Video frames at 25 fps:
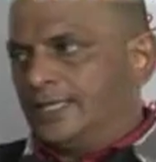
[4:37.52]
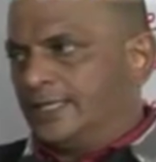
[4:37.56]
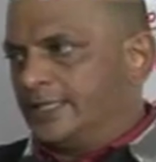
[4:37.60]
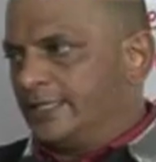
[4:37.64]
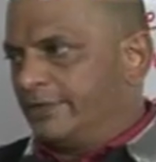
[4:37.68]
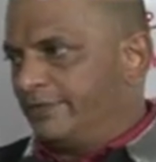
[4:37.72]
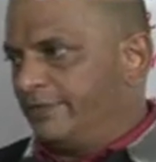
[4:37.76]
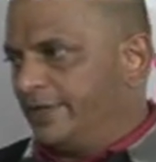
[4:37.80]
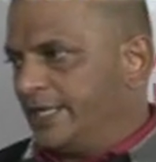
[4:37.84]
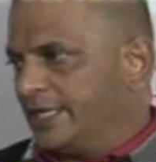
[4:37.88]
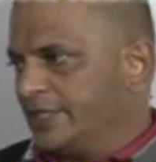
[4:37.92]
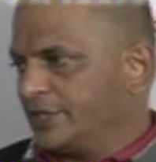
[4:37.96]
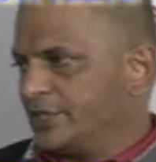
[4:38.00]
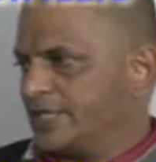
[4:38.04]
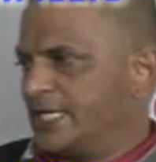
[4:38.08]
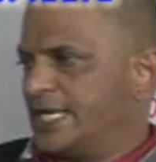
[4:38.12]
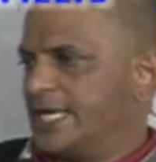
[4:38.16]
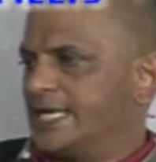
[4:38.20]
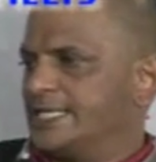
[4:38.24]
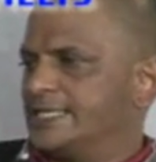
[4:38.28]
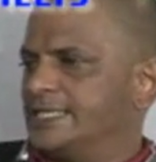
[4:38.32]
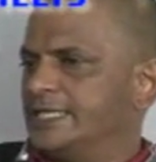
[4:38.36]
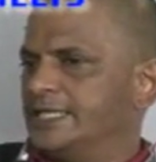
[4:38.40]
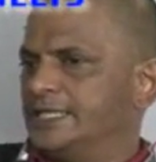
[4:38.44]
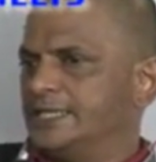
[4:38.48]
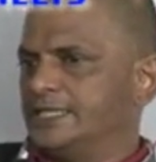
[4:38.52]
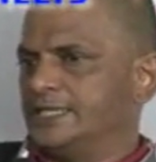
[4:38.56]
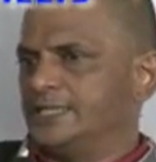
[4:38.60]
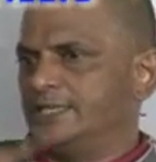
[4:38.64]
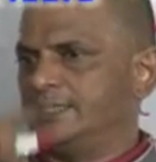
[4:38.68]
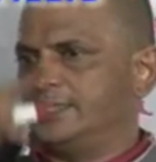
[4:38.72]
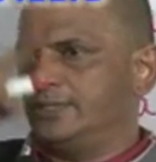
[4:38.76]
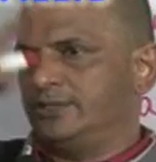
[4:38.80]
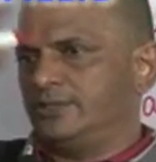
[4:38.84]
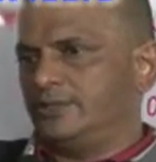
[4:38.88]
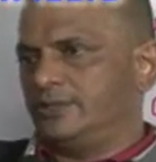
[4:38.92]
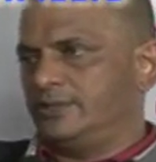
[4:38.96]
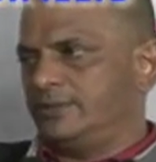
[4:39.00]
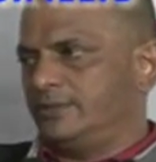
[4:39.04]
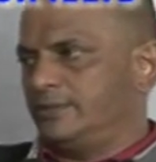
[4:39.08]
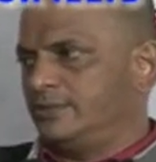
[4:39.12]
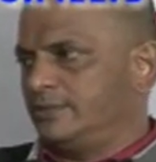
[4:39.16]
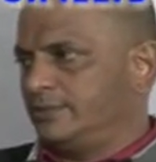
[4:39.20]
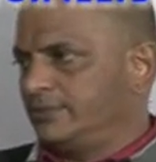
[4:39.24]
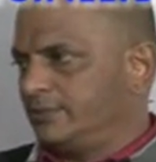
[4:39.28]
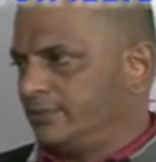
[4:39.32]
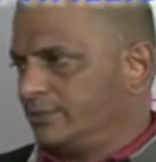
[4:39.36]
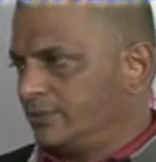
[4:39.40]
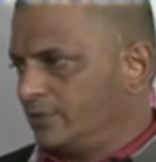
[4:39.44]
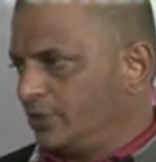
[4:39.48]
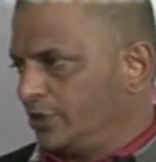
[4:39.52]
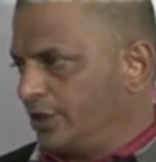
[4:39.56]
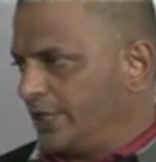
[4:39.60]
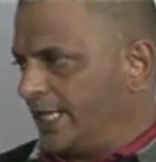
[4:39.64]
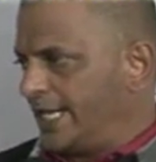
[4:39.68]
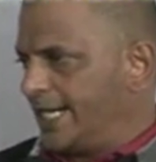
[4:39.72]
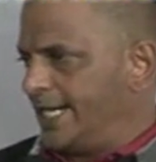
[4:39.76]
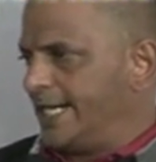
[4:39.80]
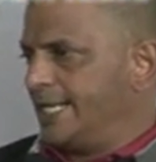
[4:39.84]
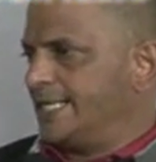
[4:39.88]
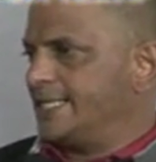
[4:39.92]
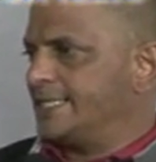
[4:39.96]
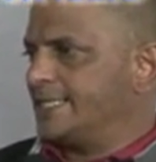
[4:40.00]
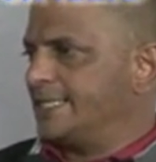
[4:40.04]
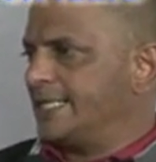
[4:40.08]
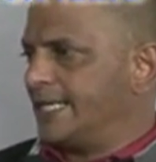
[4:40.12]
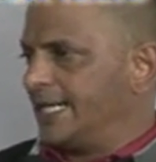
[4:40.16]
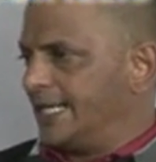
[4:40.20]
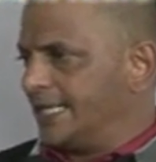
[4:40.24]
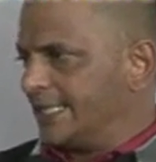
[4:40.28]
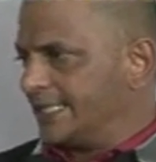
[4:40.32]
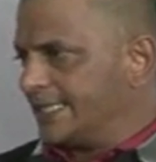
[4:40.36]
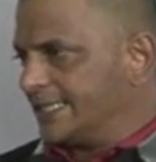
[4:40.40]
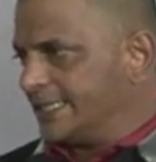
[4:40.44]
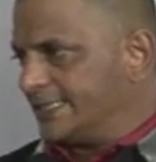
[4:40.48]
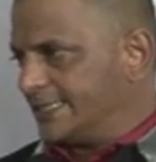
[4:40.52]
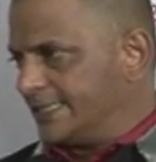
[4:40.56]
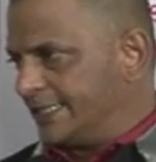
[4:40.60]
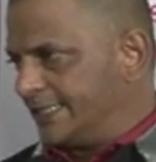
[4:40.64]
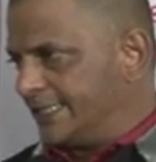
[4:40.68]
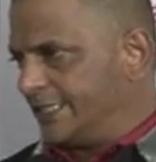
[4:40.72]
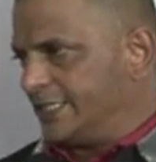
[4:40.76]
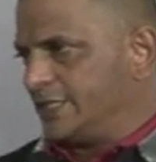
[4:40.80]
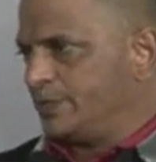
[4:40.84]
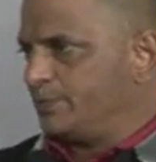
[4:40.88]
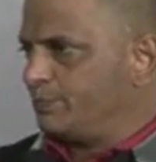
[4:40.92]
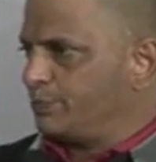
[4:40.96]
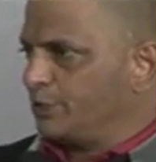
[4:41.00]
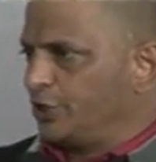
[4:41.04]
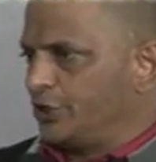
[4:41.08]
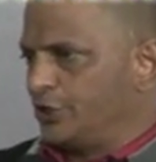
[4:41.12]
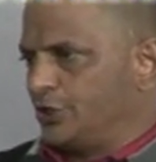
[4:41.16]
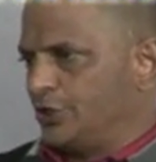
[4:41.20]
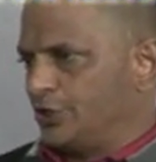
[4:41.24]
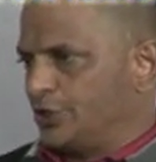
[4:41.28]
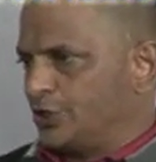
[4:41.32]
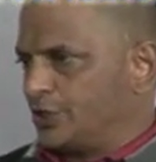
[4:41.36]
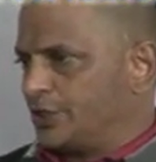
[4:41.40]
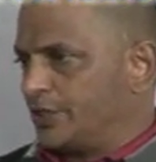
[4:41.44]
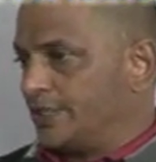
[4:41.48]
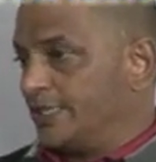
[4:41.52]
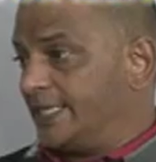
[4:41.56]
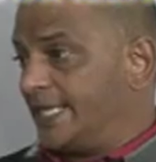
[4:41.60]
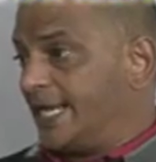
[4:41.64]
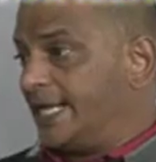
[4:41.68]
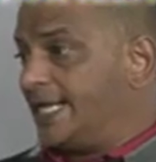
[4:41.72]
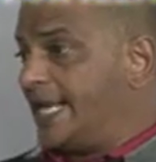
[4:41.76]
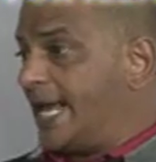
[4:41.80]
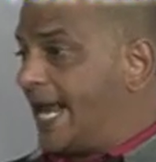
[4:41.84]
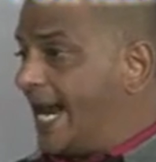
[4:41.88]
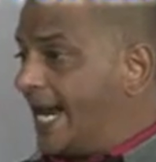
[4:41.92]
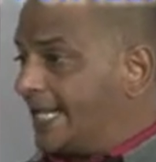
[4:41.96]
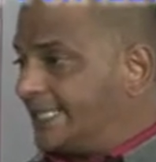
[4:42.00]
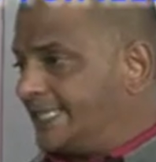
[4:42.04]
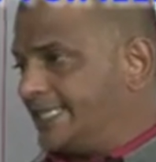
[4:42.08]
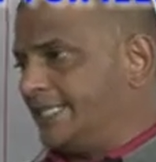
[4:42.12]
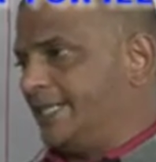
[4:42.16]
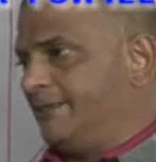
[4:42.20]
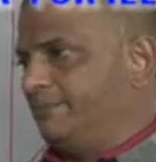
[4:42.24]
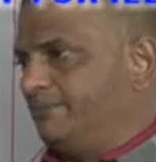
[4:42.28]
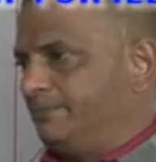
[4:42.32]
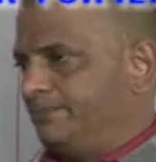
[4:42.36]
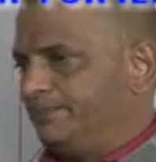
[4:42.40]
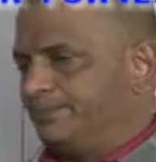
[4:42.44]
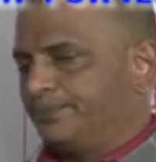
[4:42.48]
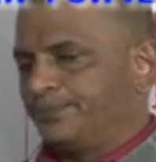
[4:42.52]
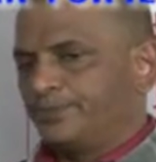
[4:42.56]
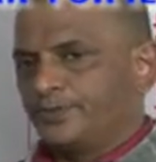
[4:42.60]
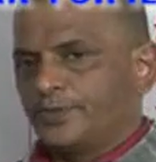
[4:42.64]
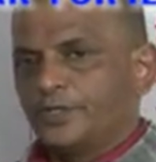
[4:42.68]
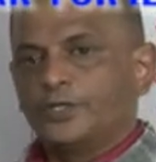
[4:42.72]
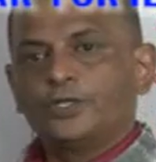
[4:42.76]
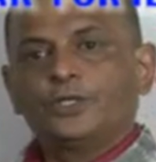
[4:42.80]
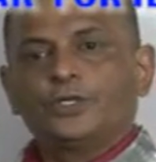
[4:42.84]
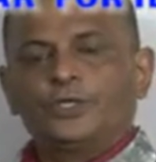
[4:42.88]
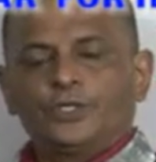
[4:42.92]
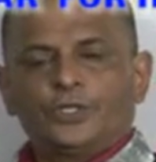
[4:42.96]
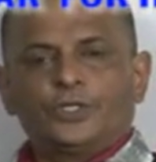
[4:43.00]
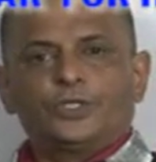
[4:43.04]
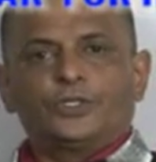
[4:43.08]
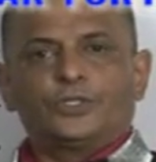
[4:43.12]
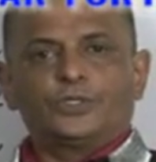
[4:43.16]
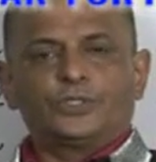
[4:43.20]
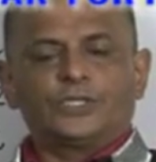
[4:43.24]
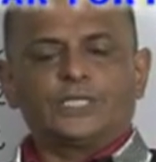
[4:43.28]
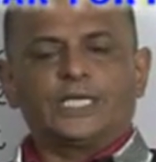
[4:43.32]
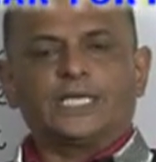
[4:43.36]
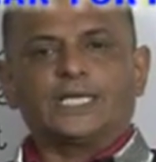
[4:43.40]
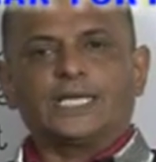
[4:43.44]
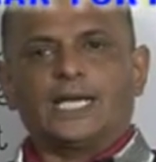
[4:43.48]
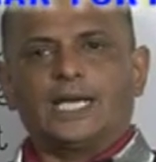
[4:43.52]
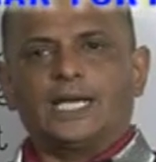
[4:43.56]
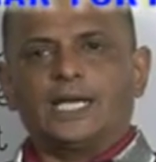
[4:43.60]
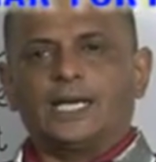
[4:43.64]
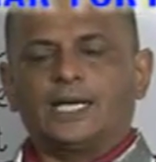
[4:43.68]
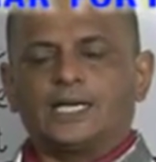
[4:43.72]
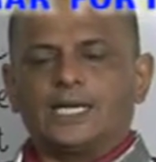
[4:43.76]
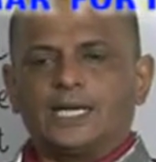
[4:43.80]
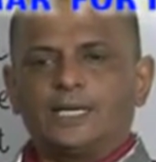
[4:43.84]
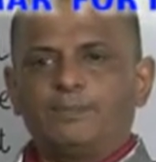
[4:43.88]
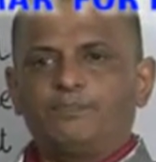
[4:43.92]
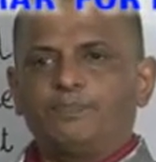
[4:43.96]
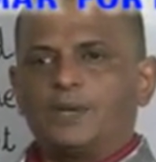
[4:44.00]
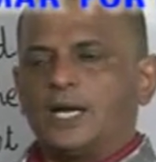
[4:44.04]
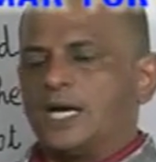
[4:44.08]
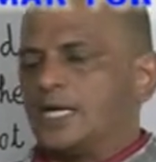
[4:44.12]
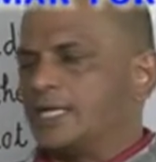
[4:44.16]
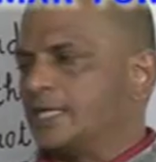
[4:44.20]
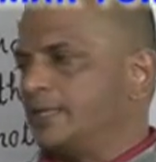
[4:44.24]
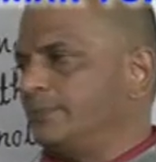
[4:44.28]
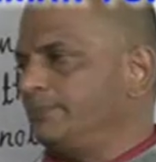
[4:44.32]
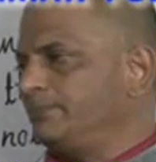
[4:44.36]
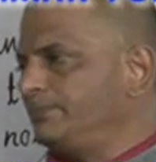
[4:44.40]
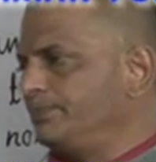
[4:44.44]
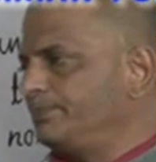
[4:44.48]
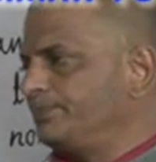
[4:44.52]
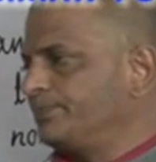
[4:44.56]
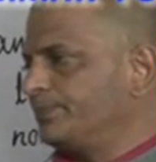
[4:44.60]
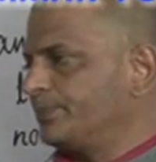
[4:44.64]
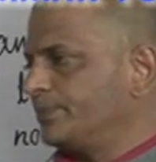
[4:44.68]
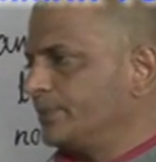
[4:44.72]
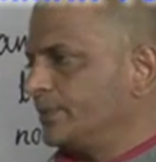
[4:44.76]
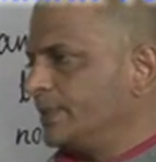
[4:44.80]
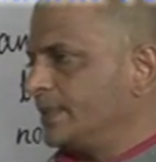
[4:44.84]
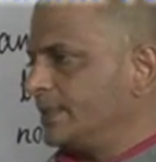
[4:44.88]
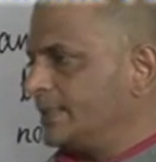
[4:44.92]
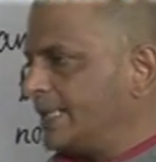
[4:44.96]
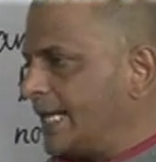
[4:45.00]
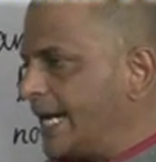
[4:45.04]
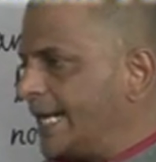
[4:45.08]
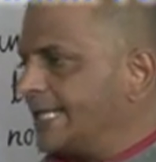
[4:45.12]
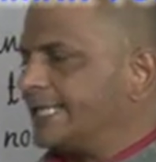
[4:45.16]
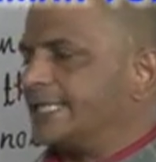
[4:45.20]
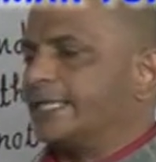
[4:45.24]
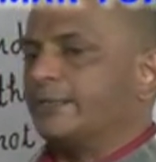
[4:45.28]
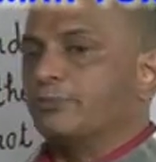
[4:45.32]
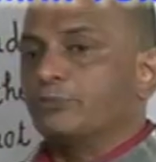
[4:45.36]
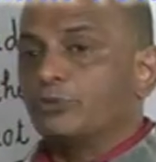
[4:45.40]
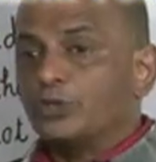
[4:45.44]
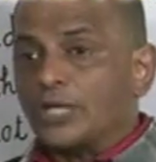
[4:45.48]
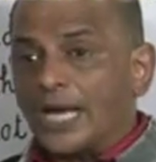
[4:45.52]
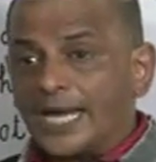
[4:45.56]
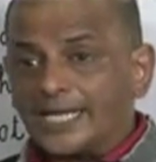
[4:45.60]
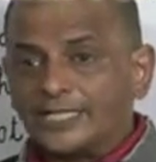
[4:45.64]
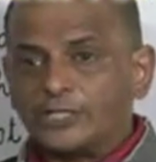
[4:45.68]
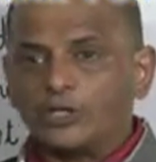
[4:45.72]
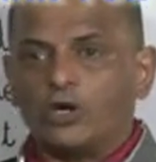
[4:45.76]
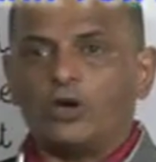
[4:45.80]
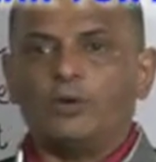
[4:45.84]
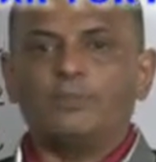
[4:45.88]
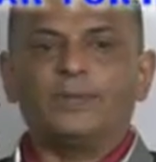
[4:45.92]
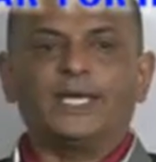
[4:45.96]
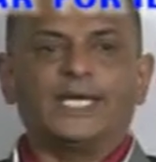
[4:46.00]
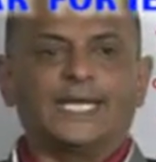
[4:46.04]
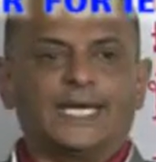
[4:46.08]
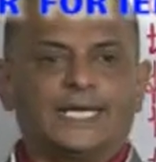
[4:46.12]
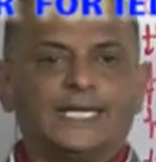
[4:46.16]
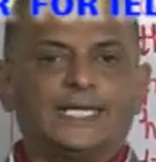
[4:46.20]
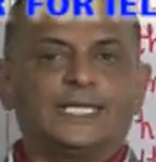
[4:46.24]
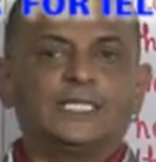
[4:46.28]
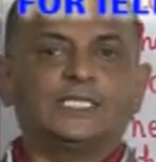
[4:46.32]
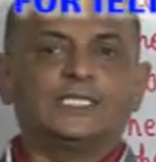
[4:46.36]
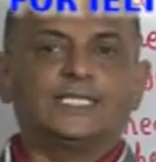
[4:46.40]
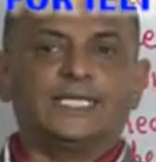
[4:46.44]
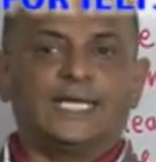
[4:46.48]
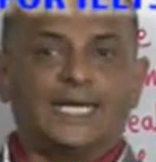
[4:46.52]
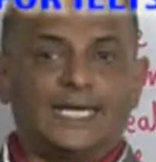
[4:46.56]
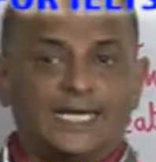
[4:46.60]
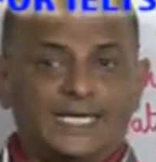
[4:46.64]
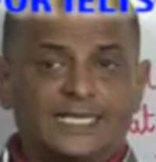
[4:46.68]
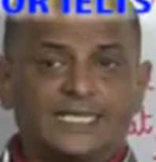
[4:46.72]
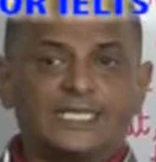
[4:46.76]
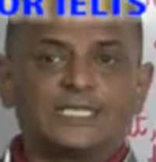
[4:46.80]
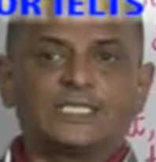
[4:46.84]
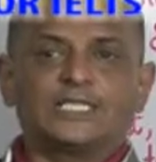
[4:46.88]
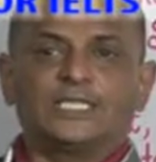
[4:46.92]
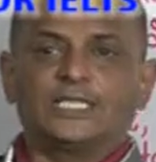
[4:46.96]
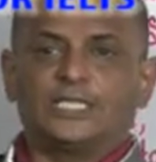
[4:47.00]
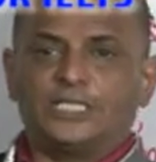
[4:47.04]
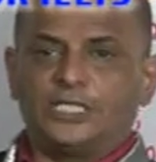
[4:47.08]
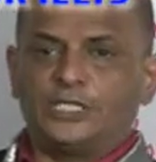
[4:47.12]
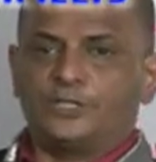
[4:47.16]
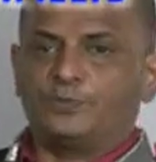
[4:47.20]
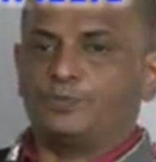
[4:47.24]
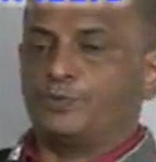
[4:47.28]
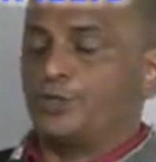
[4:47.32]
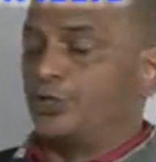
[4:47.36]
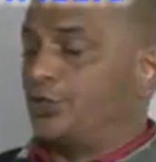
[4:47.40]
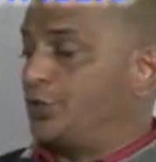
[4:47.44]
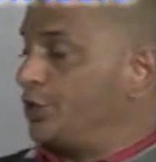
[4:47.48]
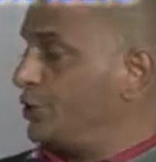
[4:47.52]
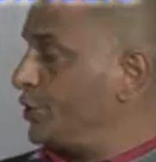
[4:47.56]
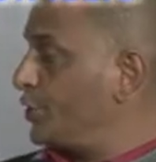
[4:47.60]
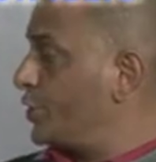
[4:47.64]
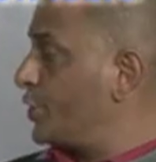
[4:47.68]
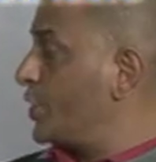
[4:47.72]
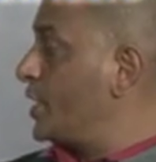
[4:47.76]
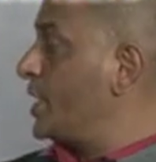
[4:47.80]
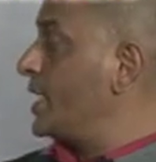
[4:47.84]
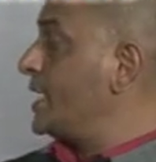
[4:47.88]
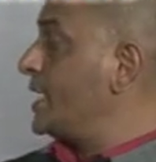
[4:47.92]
The wings as it, rotates, the electricity is produced. Then atom. You see kalpakam, there's atom. Atomic energy, electricity is produced.